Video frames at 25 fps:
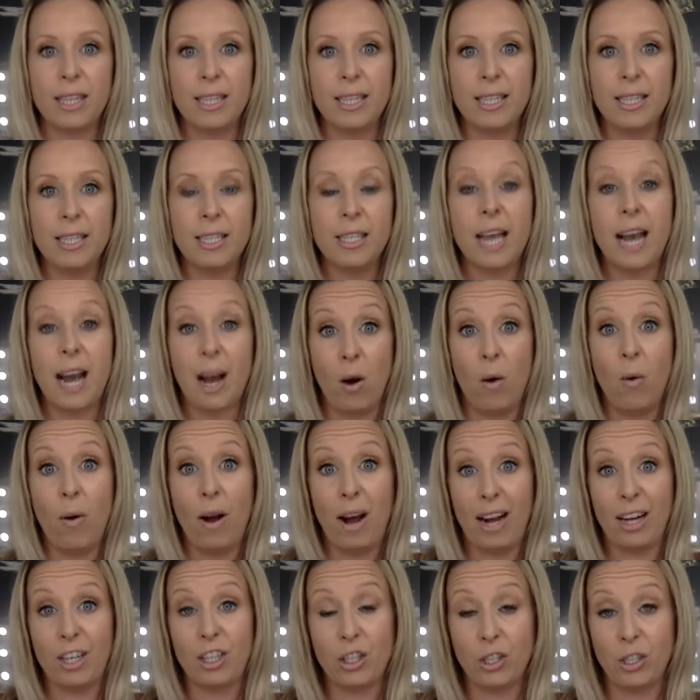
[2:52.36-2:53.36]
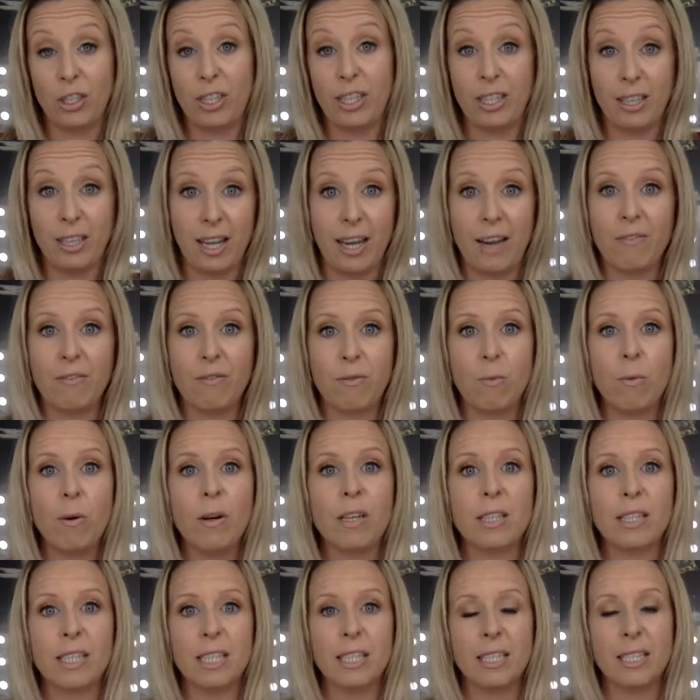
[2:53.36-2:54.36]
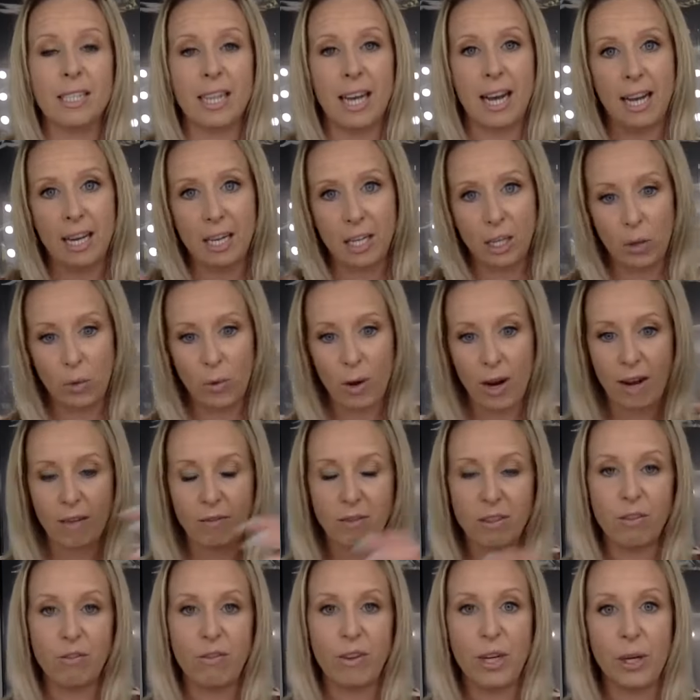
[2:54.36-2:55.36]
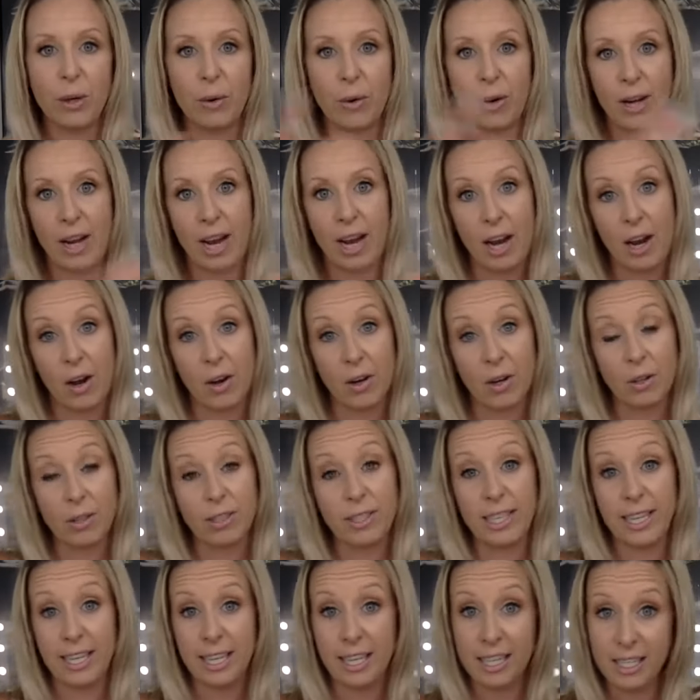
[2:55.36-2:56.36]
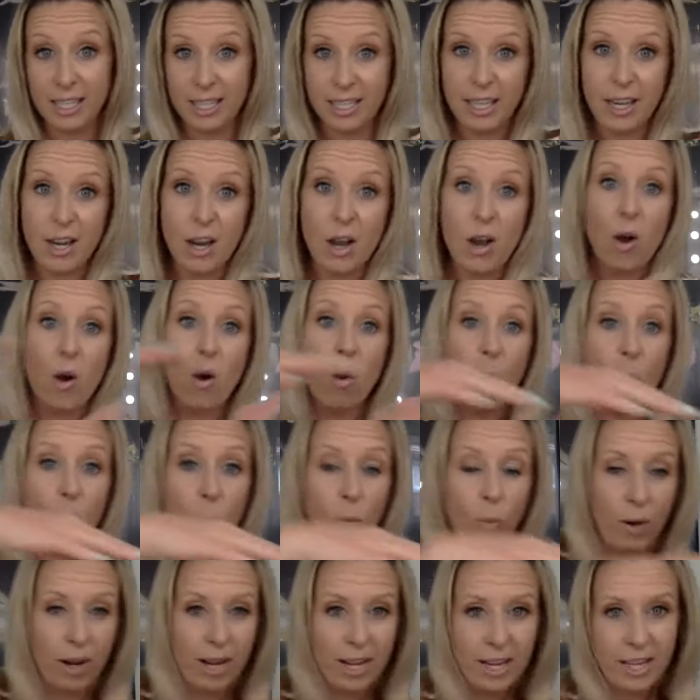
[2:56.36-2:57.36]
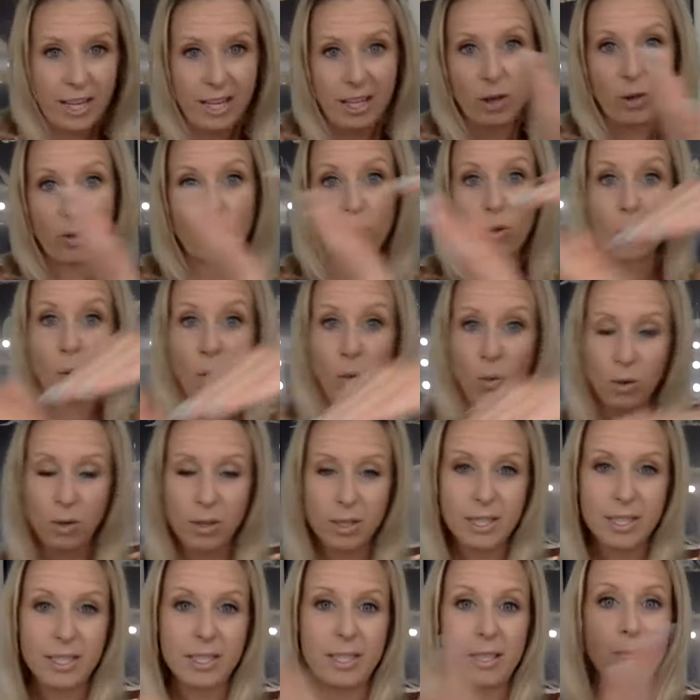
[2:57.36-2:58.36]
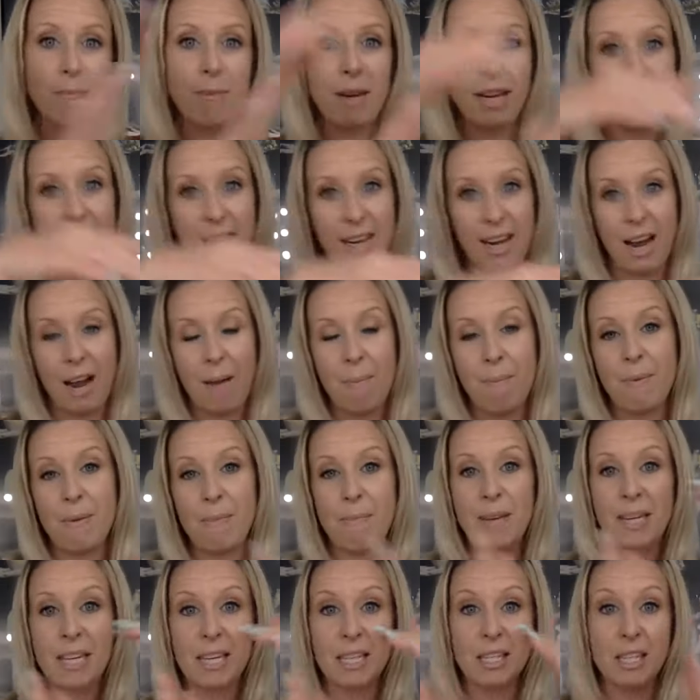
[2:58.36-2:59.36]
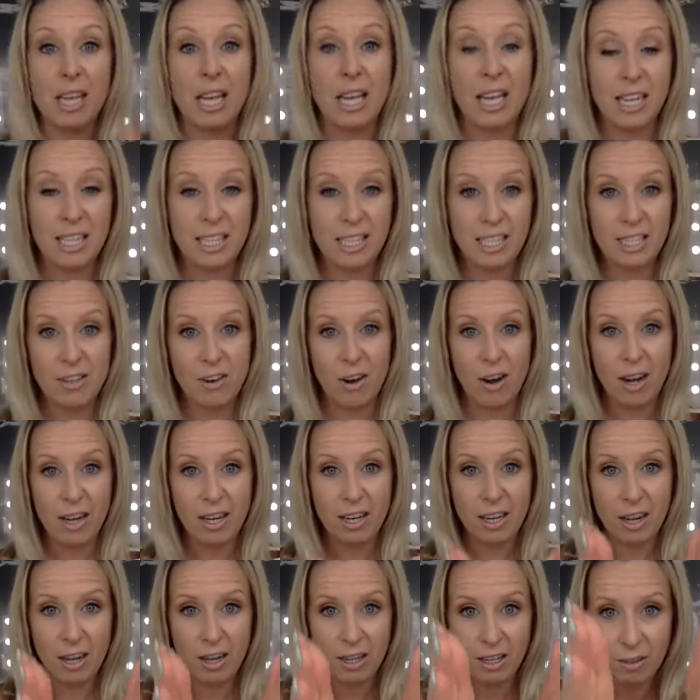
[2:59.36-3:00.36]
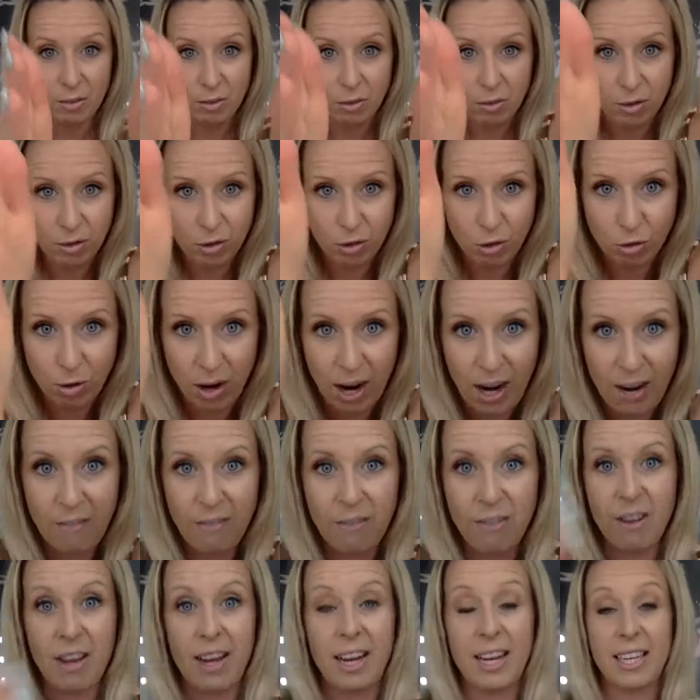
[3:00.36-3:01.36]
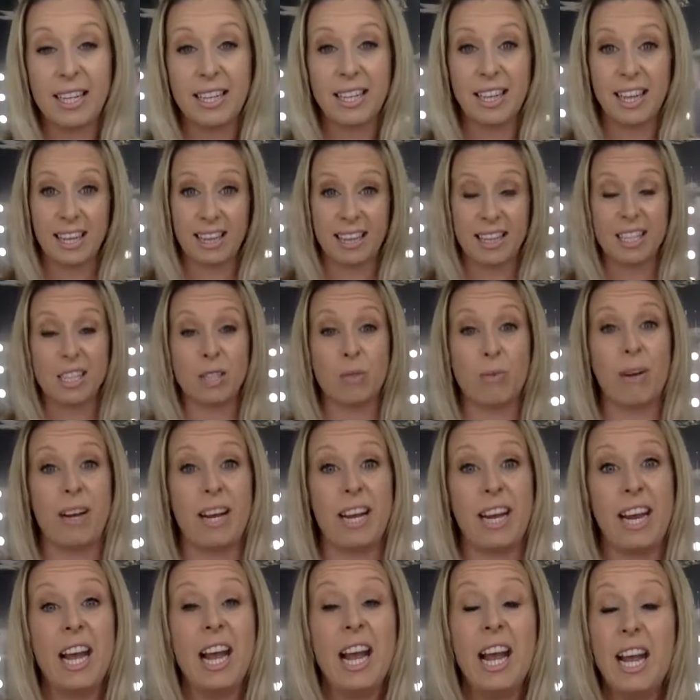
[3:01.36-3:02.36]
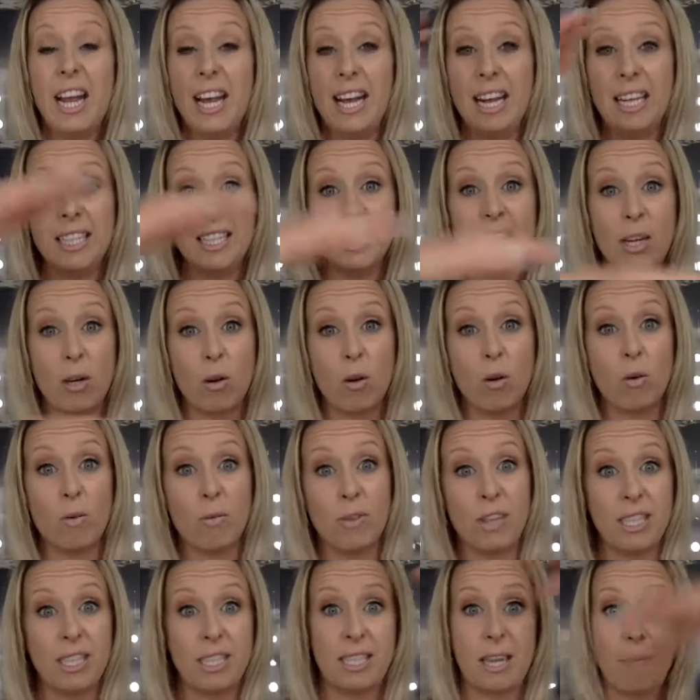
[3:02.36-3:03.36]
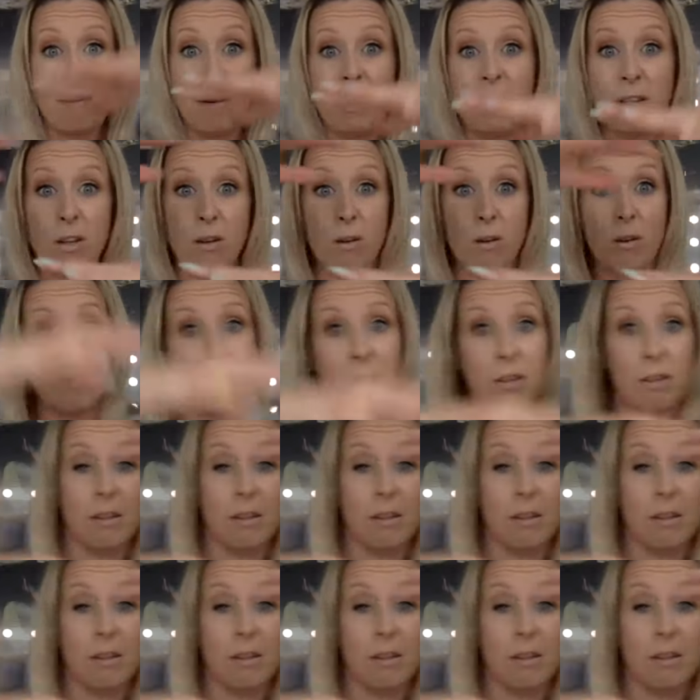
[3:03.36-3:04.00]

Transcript: this is how actually life works, is that you have to figure out how to dance with your goals to make it happen, because it's not a drive line like this way. It's like, oh, this is happening.